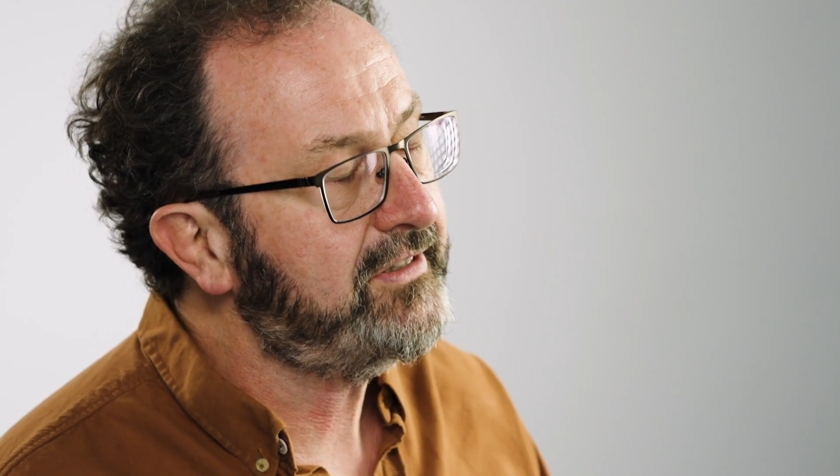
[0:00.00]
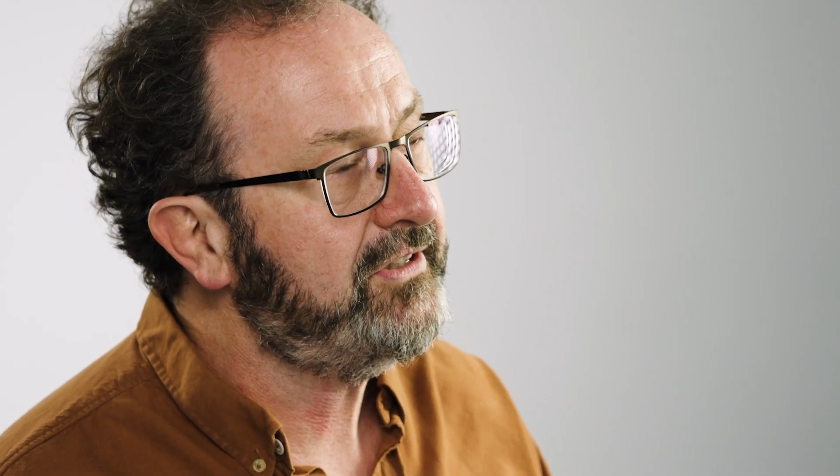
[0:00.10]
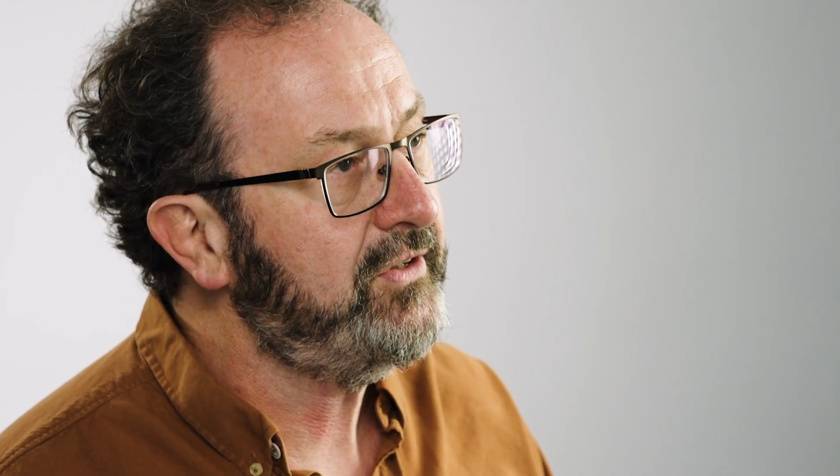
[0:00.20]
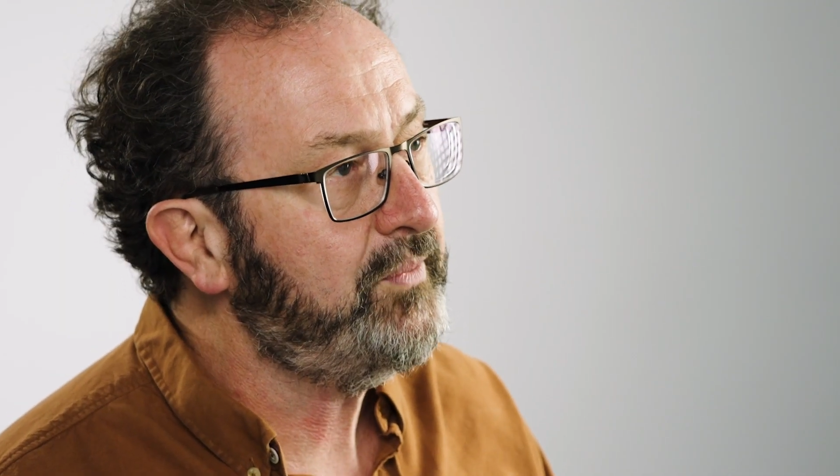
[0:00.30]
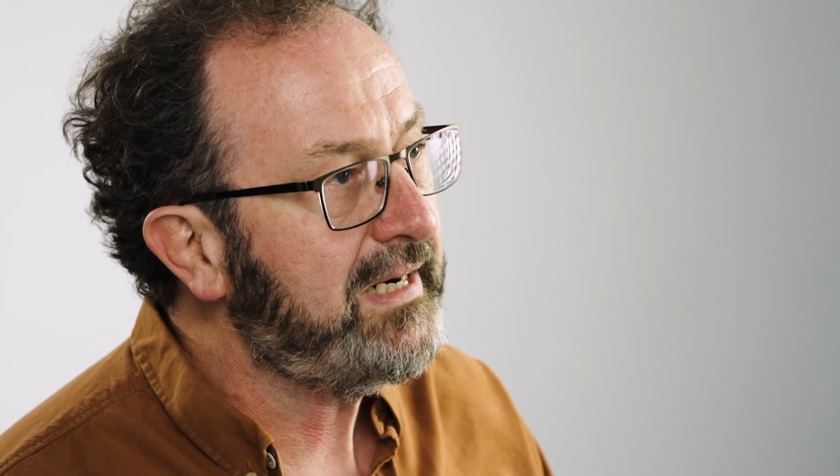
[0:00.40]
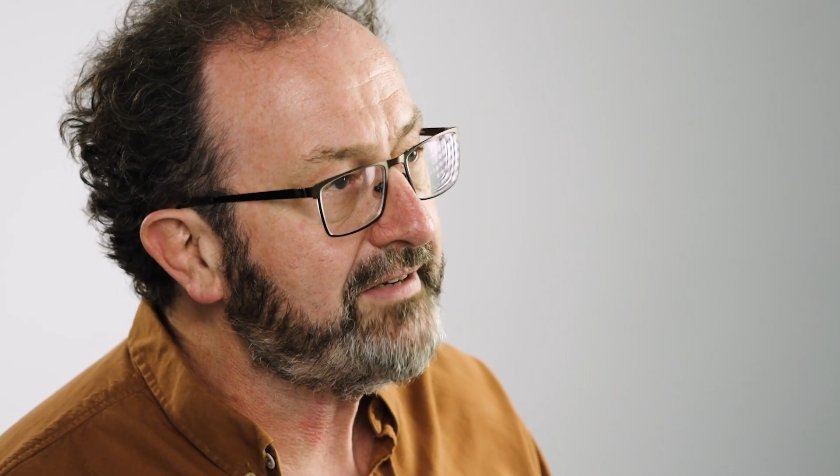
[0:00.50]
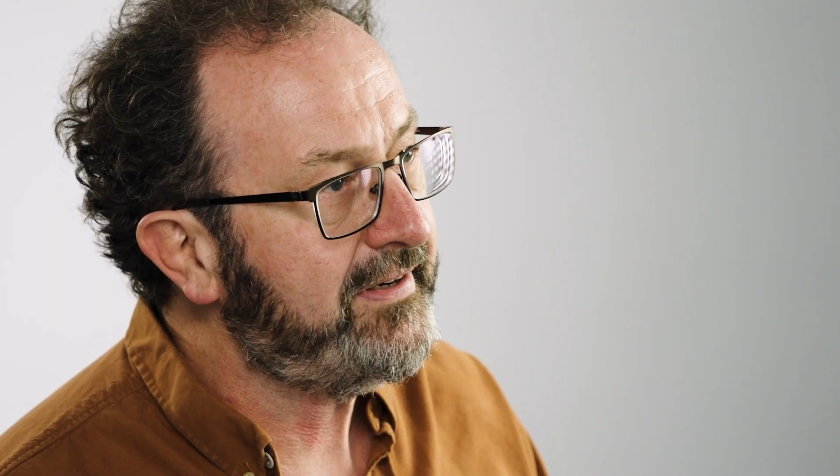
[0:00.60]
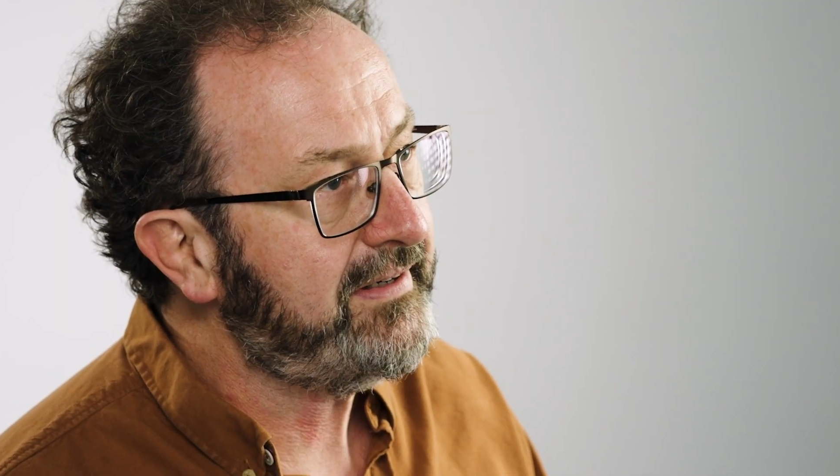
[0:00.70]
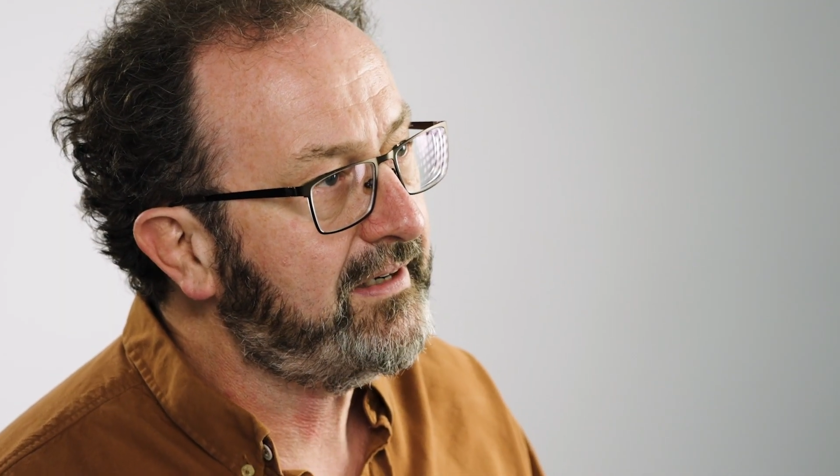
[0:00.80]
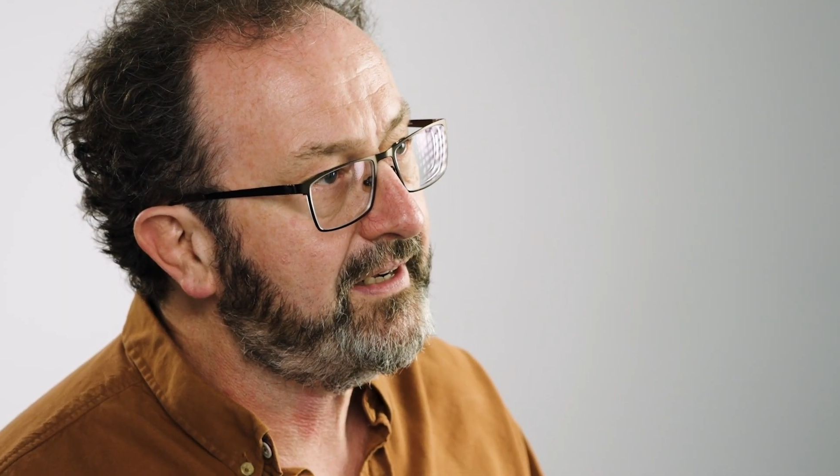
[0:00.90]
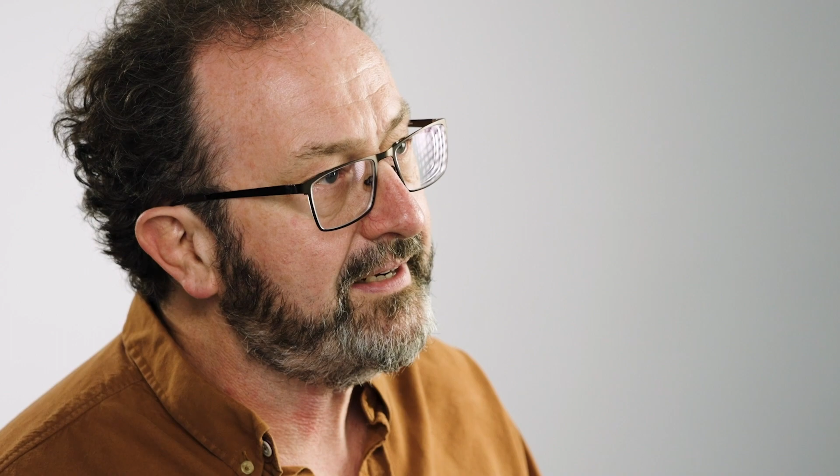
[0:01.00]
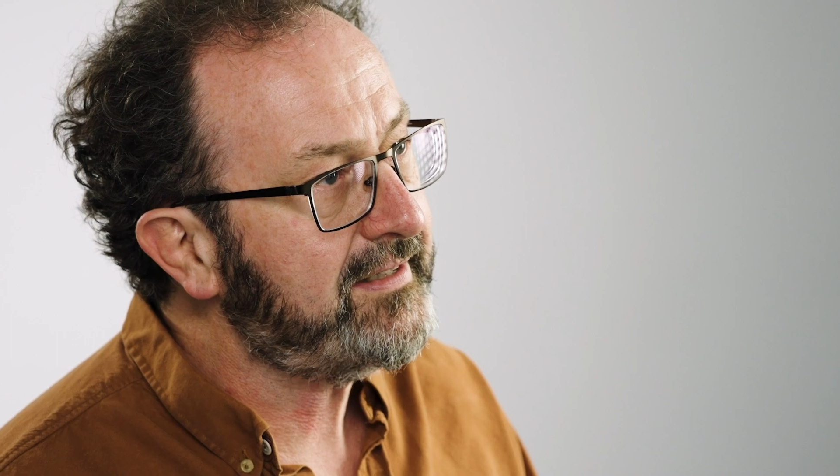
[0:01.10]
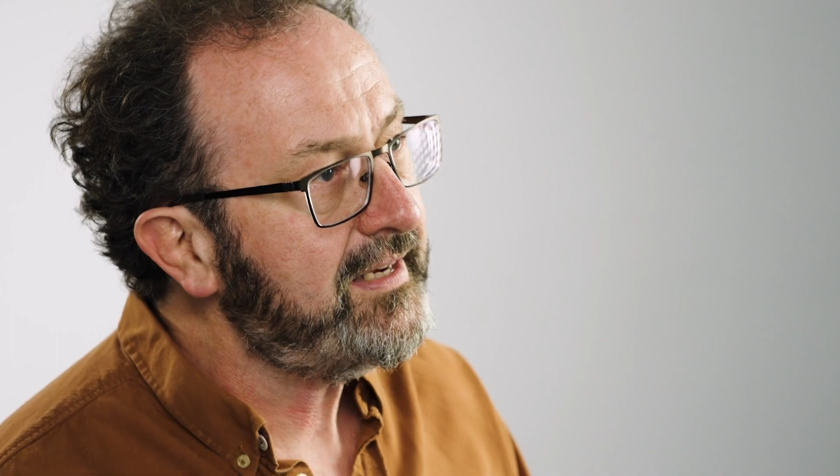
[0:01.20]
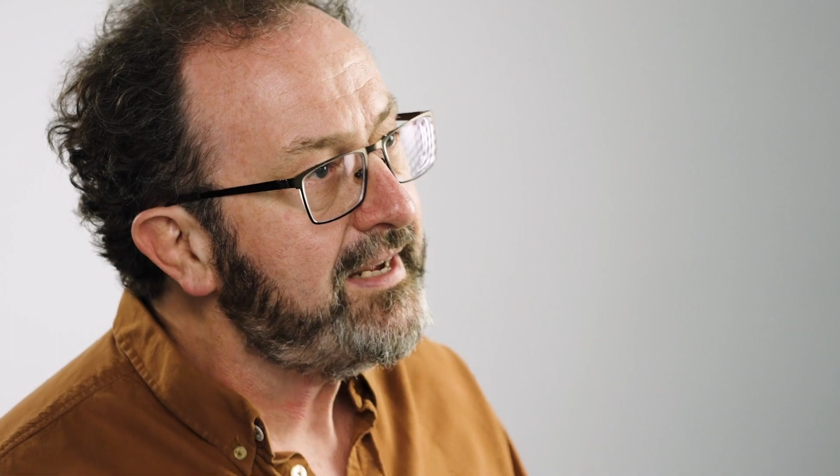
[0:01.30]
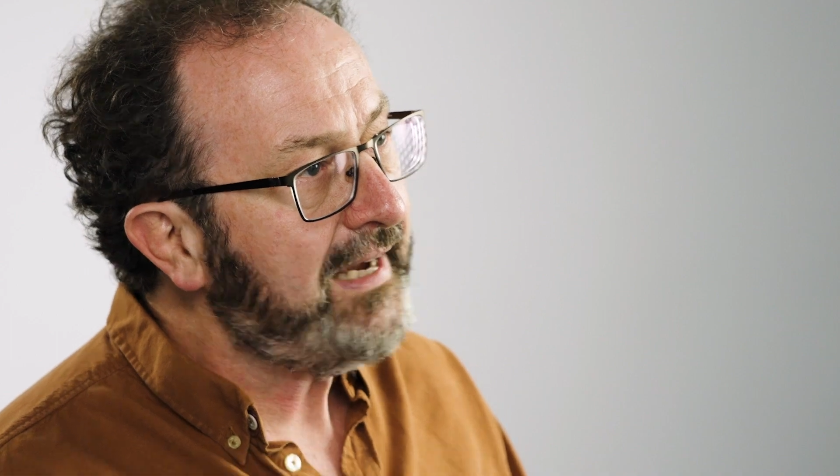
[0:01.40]
to one of our
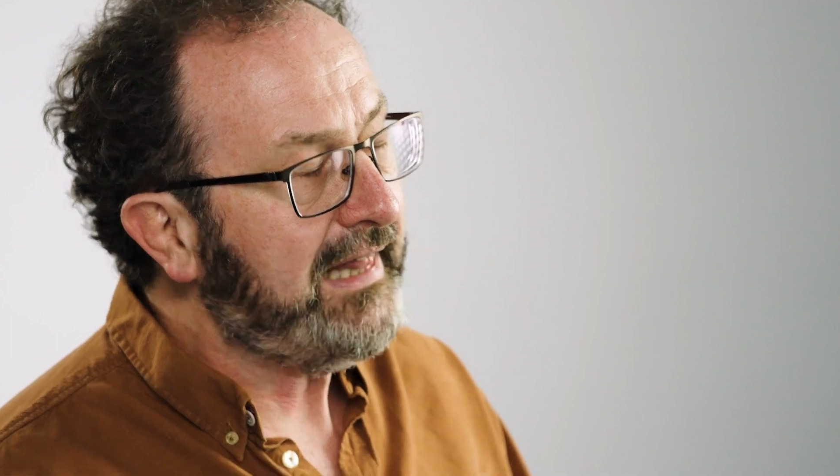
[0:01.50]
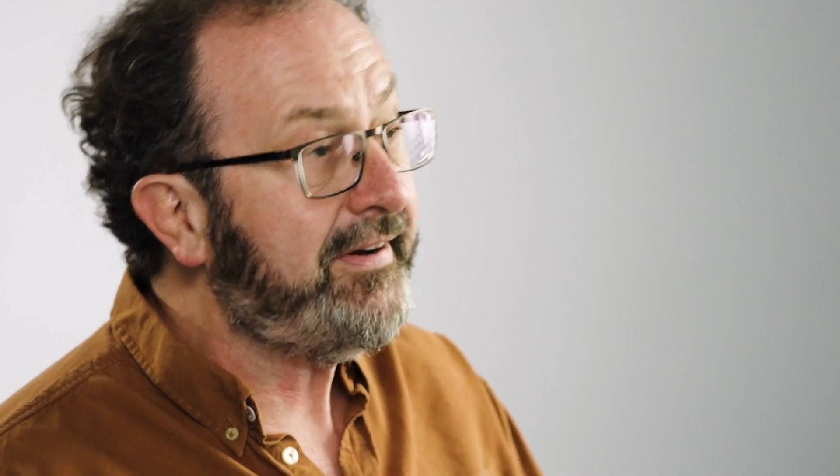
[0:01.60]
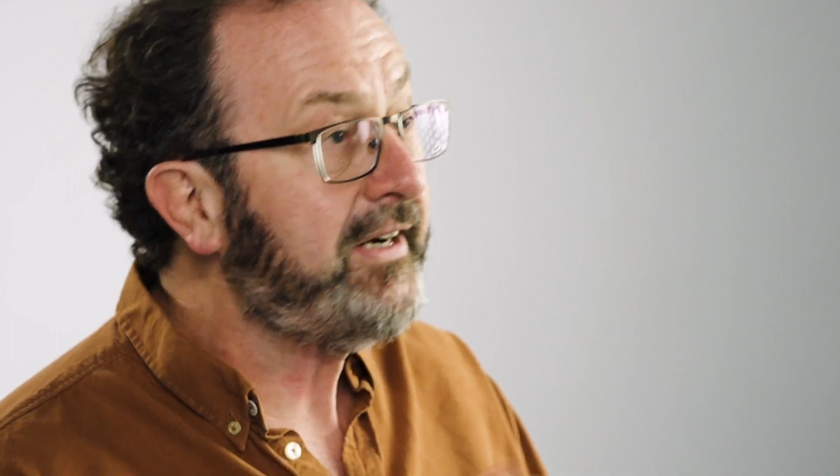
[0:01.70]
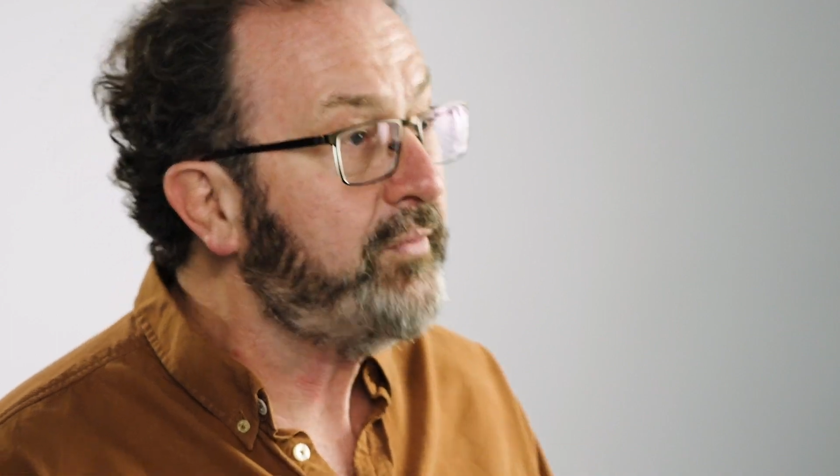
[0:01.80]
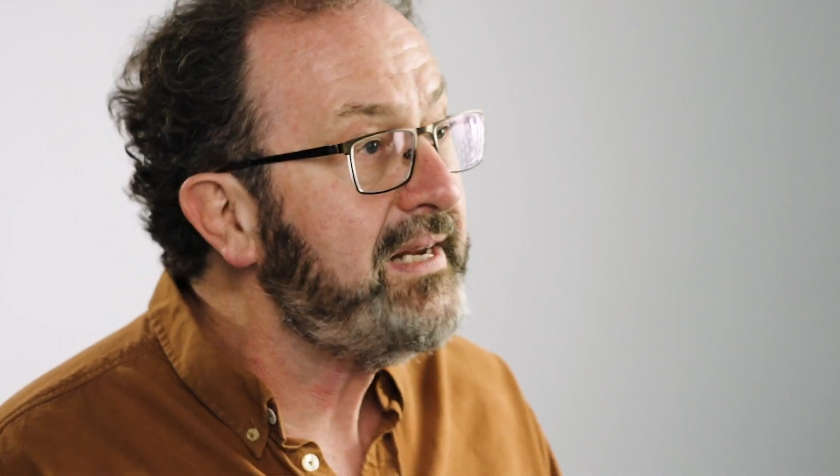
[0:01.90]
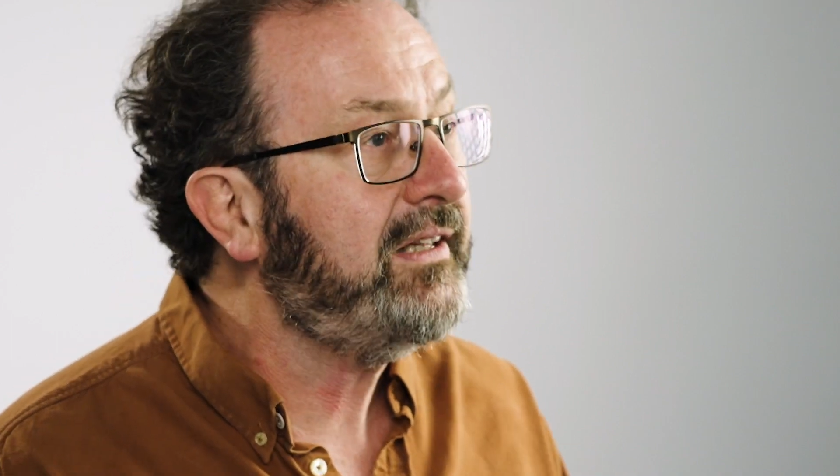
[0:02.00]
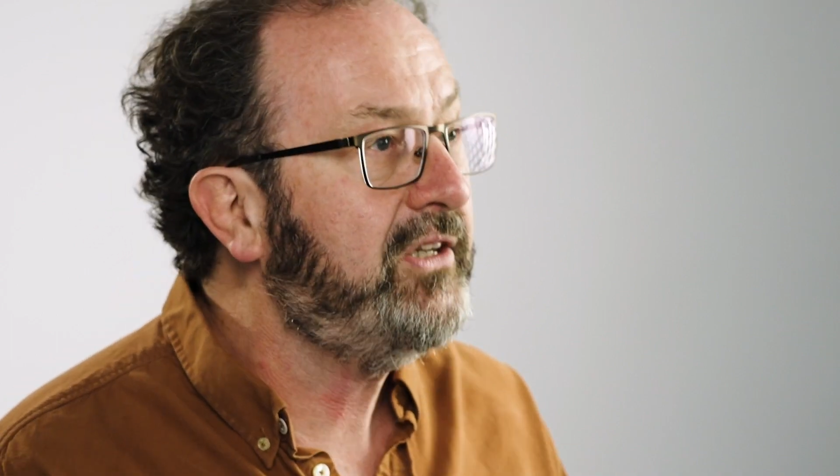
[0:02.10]
clients, and they've had a real